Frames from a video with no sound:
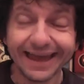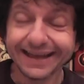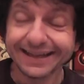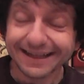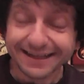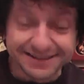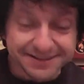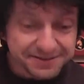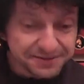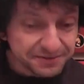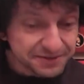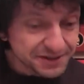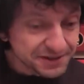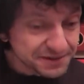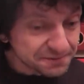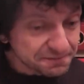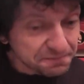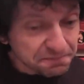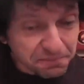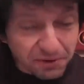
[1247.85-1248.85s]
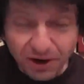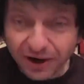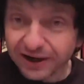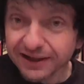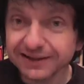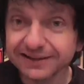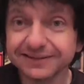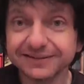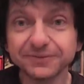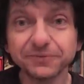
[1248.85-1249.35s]
it has
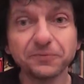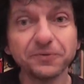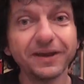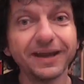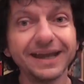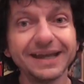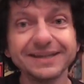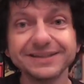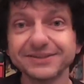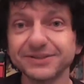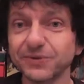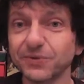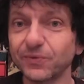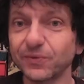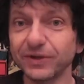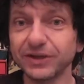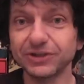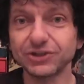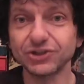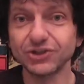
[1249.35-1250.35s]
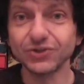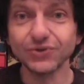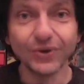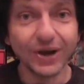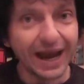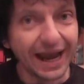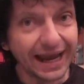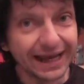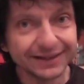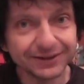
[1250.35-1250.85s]
smart ways in which you
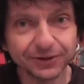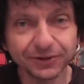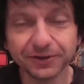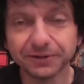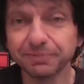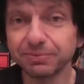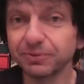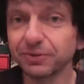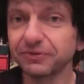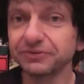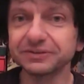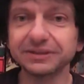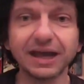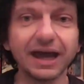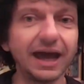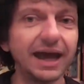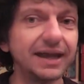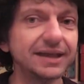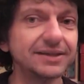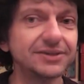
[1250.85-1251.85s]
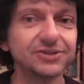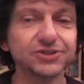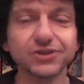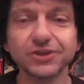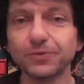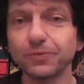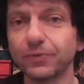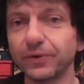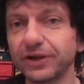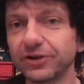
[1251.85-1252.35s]
handle the pool of dice,
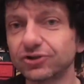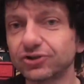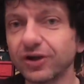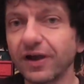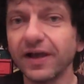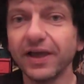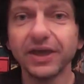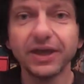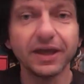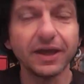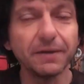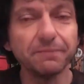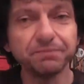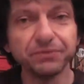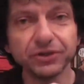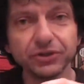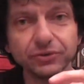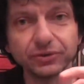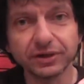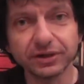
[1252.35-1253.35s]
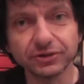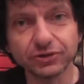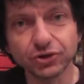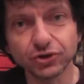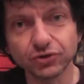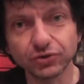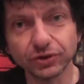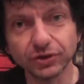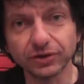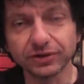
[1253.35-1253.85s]
in which uh, you can
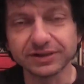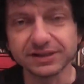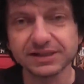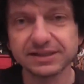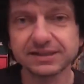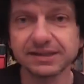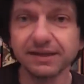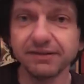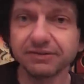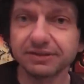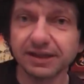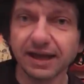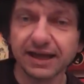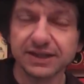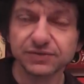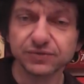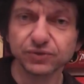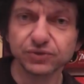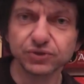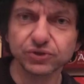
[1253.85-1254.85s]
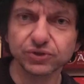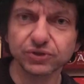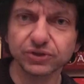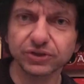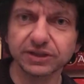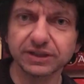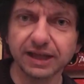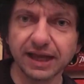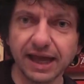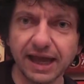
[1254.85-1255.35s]
you can save dice for
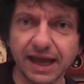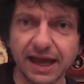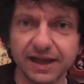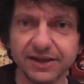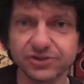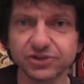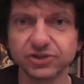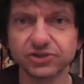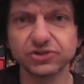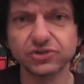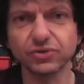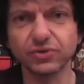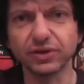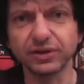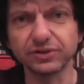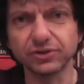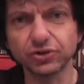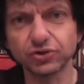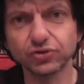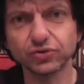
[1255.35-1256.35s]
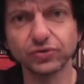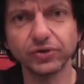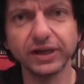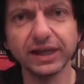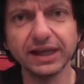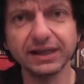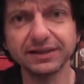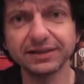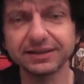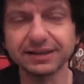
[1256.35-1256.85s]
certain tasks, you can
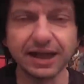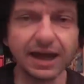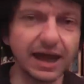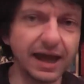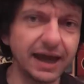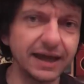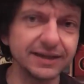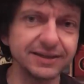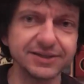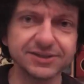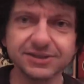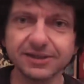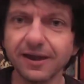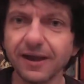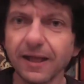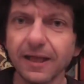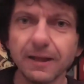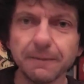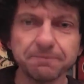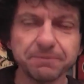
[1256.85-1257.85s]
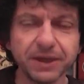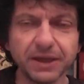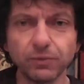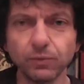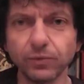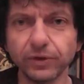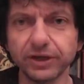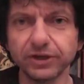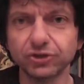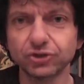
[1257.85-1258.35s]
trade dice,
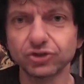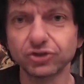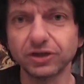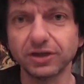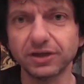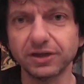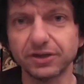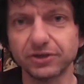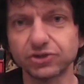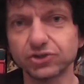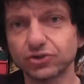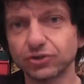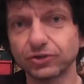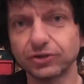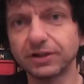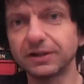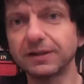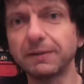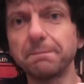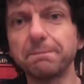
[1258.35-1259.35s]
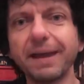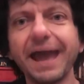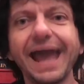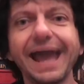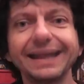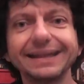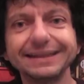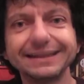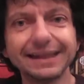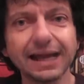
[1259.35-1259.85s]
in which uh, certain the
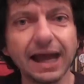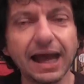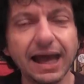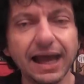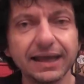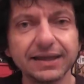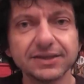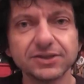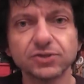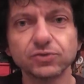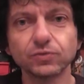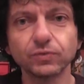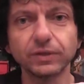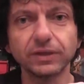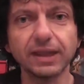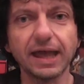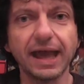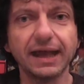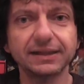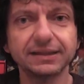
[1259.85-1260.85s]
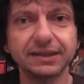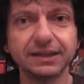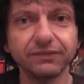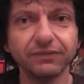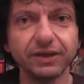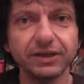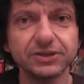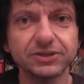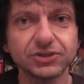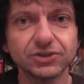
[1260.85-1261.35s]
bad dice will
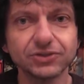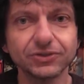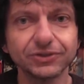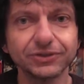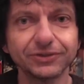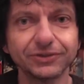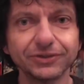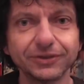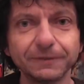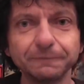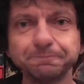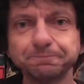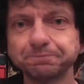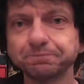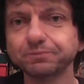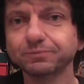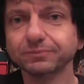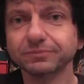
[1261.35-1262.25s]
activate certain